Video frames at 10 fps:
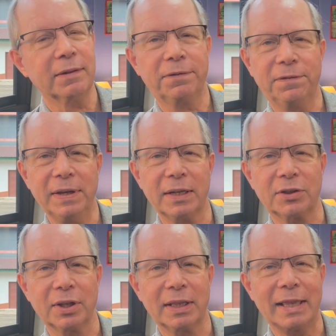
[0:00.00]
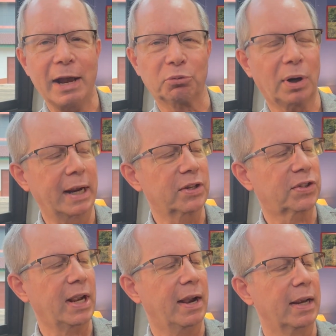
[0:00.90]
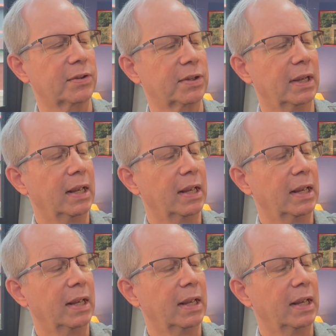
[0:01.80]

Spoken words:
it fit that right size.